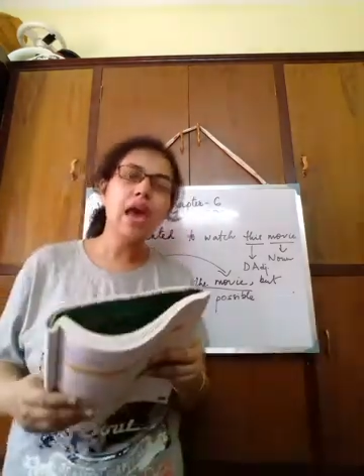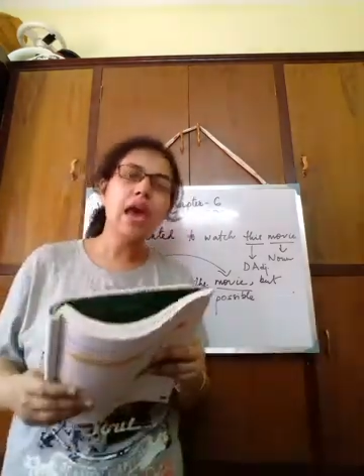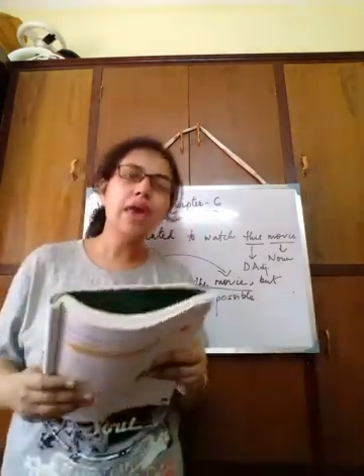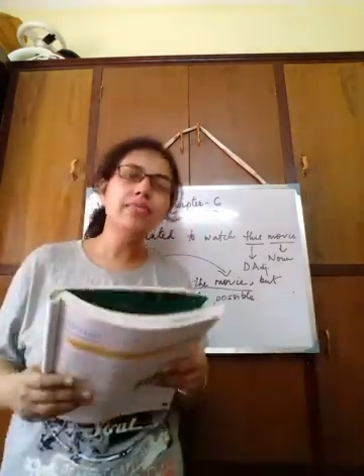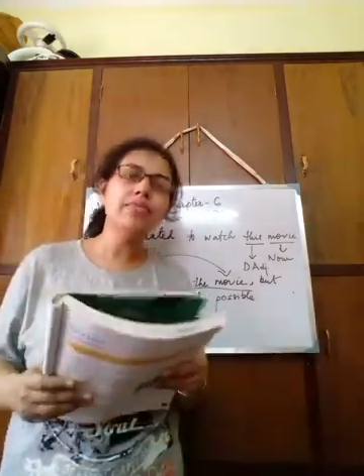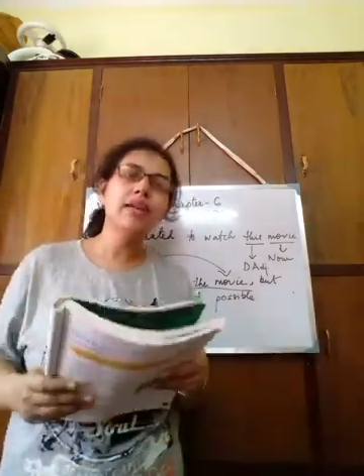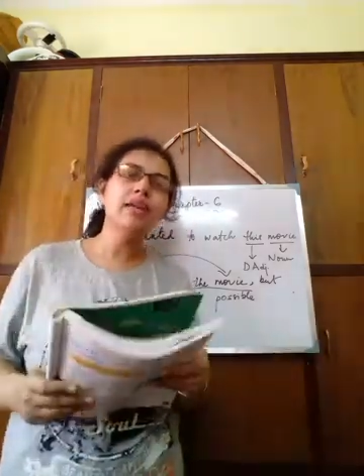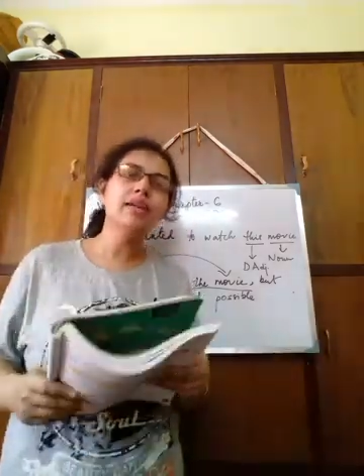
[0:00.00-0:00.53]

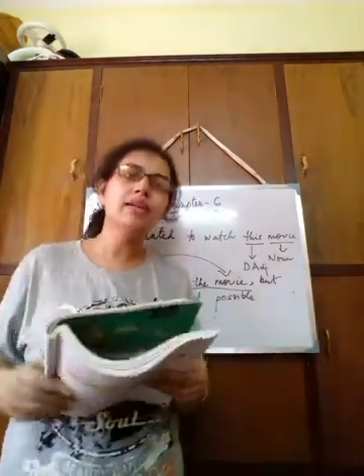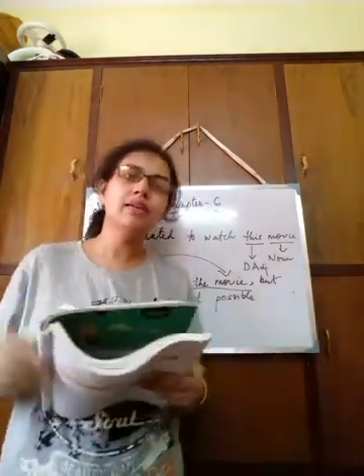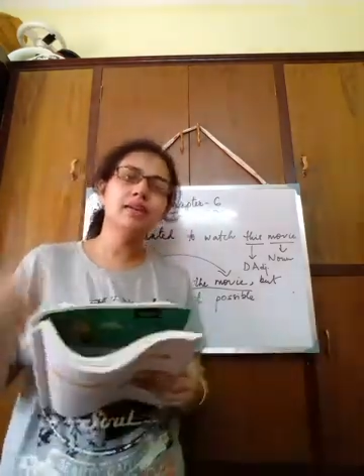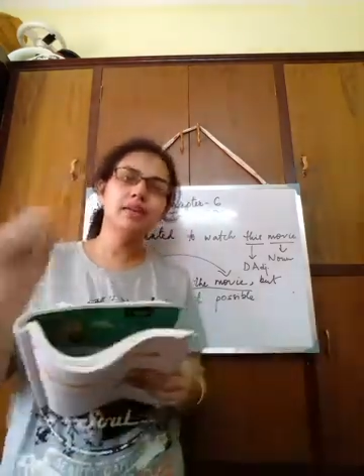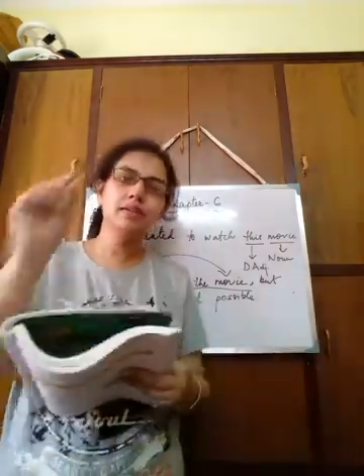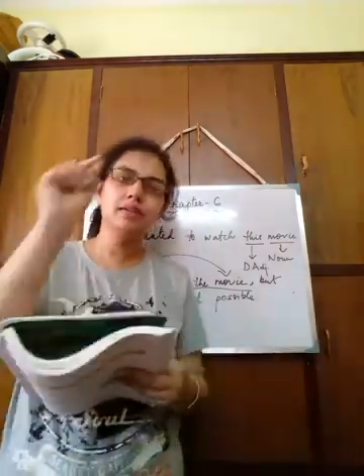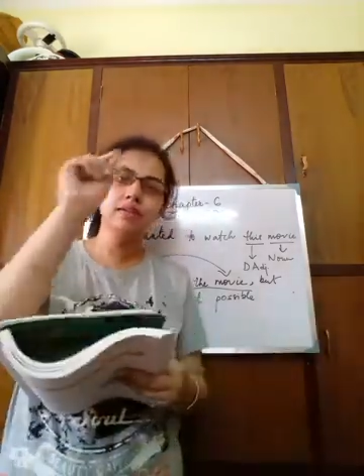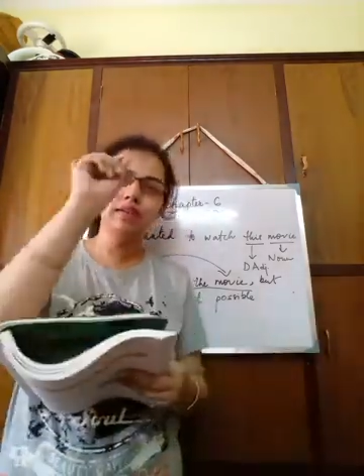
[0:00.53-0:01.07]
and then
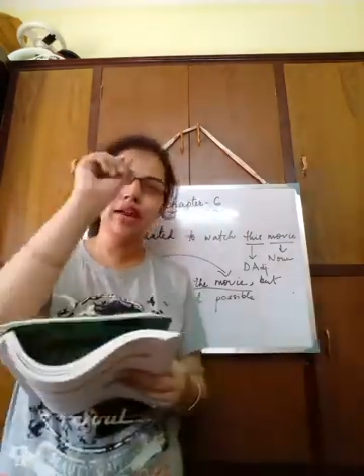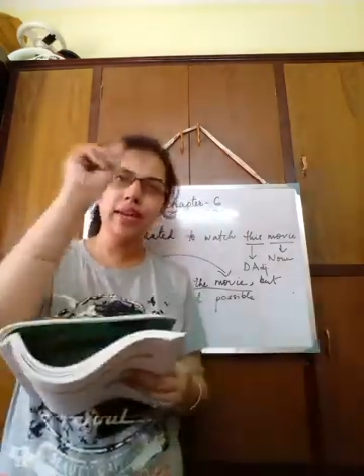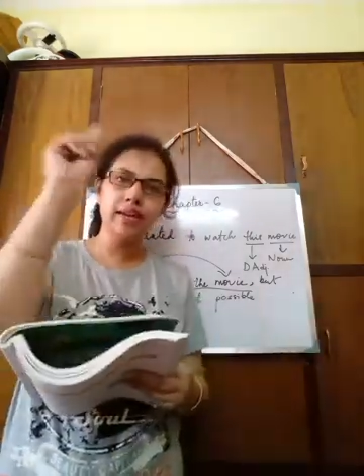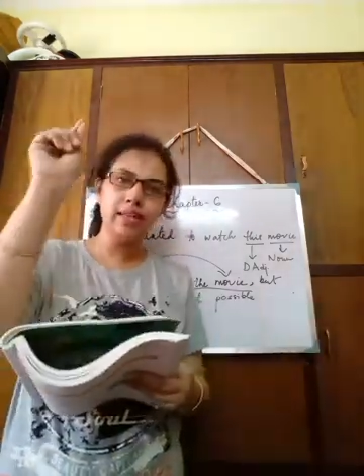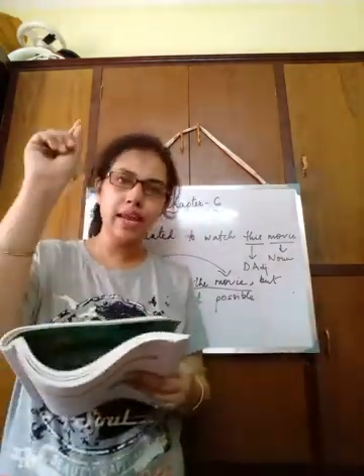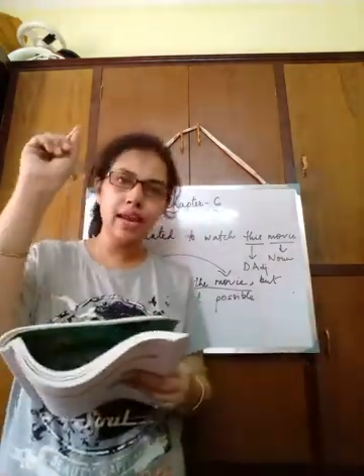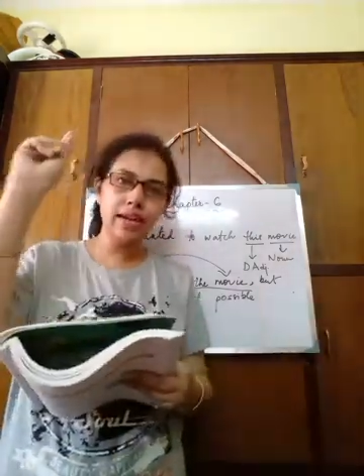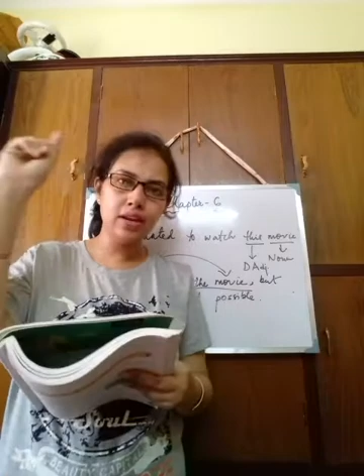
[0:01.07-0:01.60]

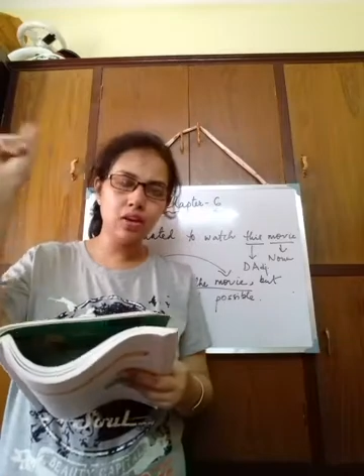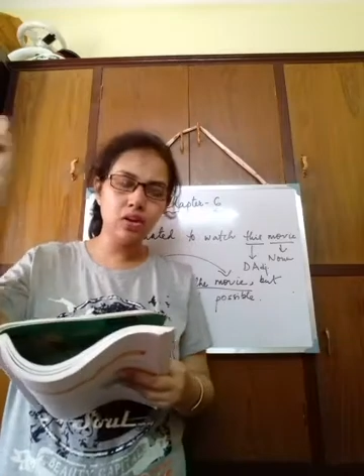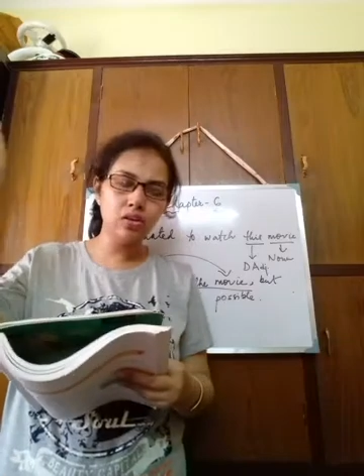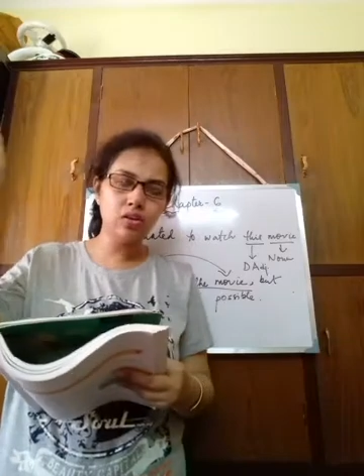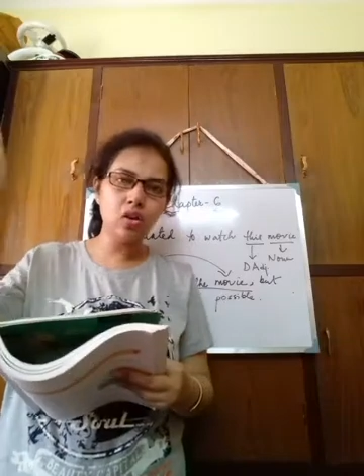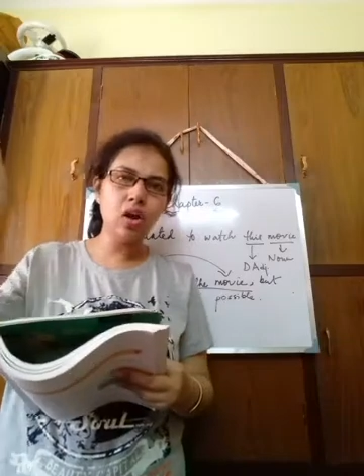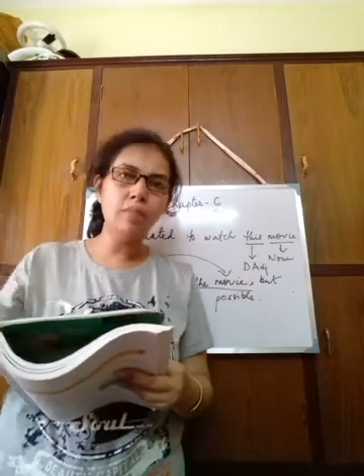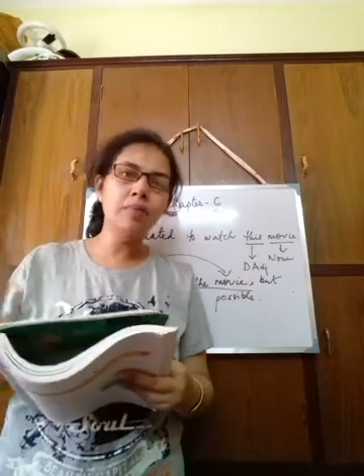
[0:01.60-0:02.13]
write the heading
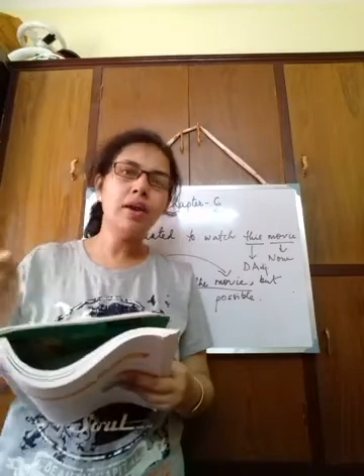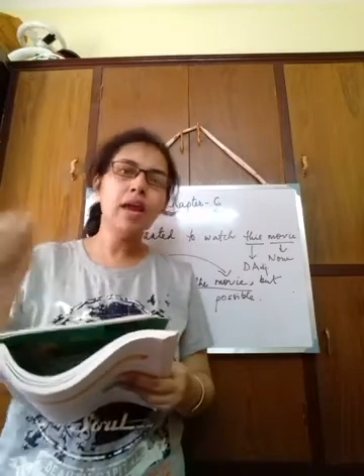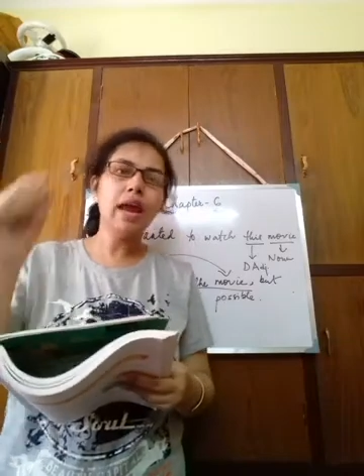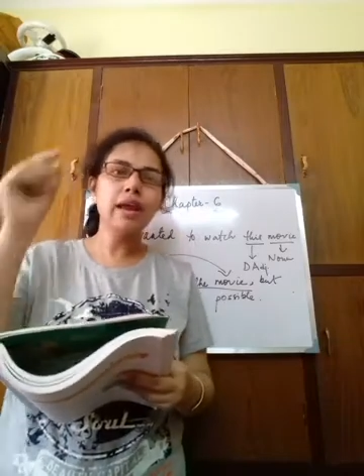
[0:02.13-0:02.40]
on top